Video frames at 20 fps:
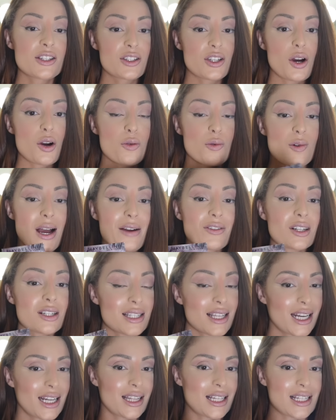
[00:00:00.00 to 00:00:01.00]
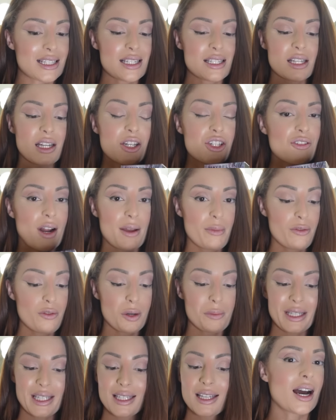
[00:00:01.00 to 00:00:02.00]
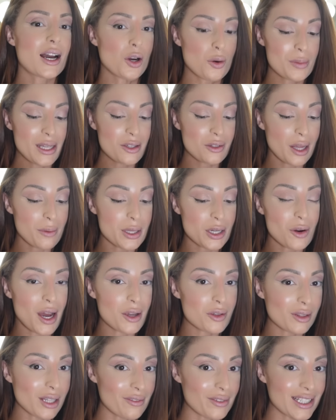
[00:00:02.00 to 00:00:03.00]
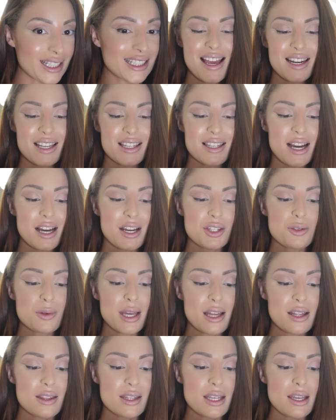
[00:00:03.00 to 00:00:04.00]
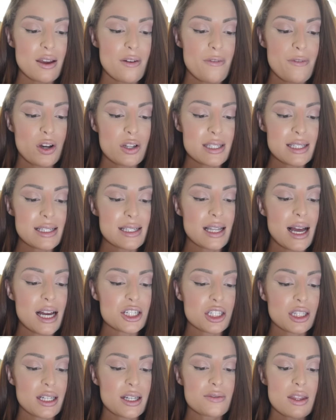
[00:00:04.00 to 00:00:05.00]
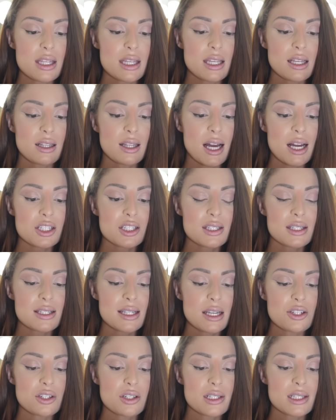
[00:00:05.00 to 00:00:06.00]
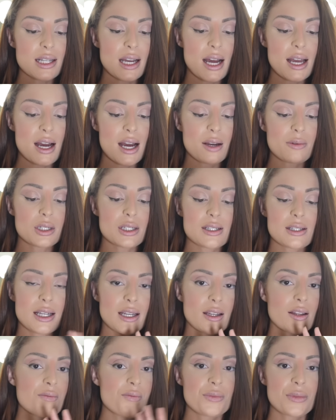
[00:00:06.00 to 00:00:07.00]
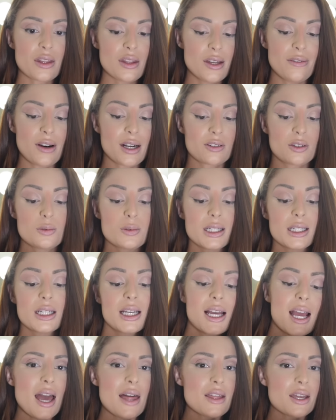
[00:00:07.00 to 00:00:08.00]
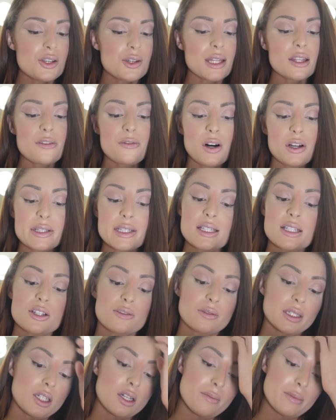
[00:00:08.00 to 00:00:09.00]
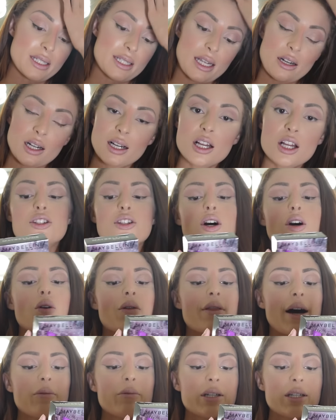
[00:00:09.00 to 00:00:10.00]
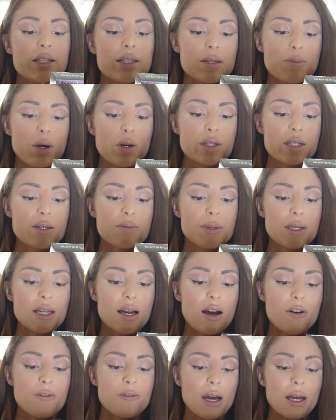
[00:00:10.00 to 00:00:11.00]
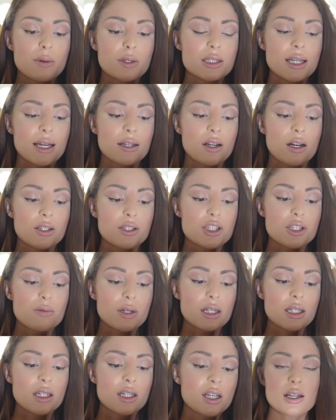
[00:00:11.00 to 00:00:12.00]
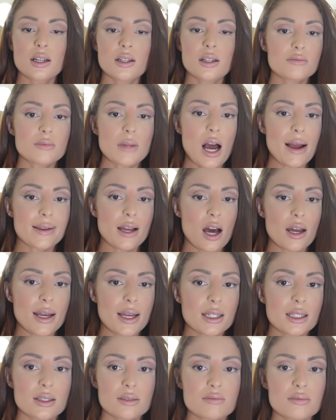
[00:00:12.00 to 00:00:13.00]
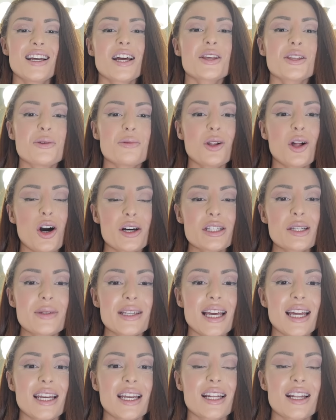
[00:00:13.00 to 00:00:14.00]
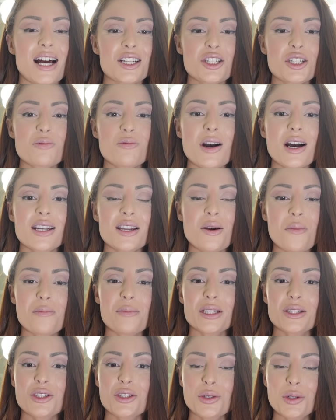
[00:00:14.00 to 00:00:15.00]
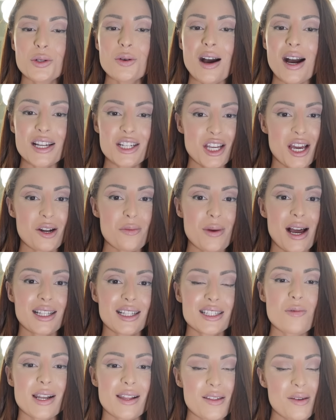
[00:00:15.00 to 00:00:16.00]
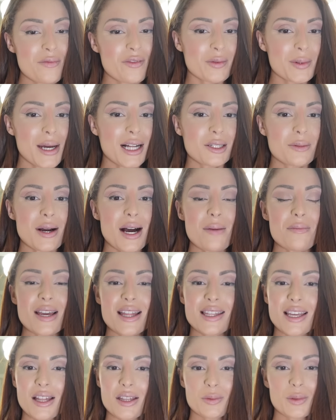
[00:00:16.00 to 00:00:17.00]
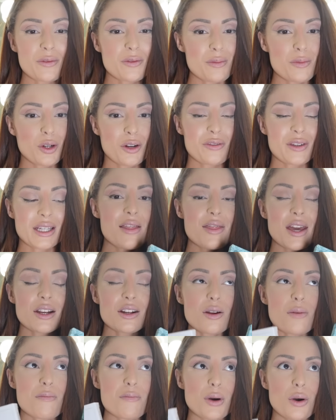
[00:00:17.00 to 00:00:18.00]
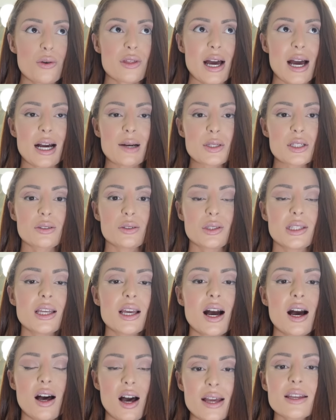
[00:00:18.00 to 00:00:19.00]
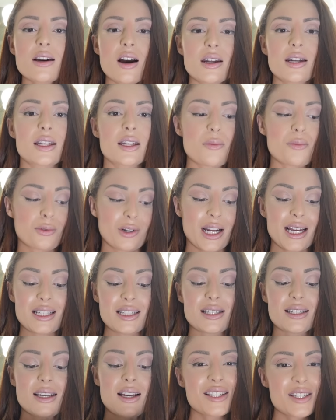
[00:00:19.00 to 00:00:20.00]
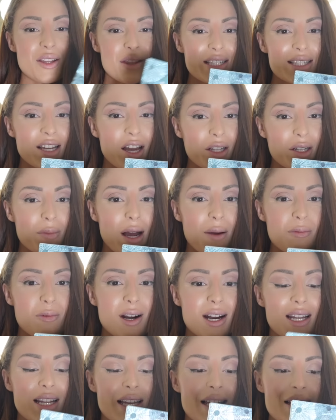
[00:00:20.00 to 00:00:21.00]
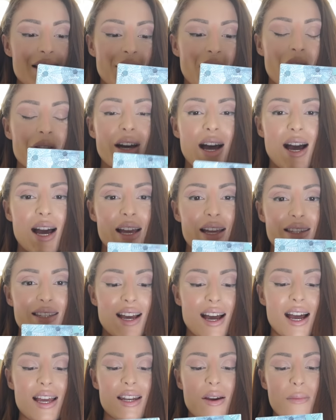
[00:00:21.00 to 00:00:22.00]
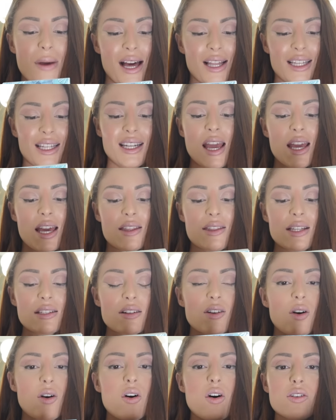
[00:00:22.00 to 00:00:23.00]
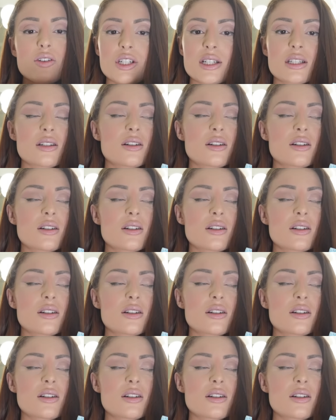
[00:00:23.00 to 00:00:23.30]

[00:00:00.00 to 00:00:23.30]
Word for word: so whoever is getting this is gonna try it before me. I hope that you let me know how you love it. And yeah, you get the Falsies Lash Lift, the Lash Sensational Sky High, which is like the viral one, and then you get the Falsies Surreal mascara. So that one is supposed to be a fiber technology one. Iconic. You will also be getting not just 1, but 2 eyeshadow palettes, one of them from ColourPop and the other one from Morphe. They are both absolutely iconic brands. So this ColourPop one is called the High Tide palette, and these are all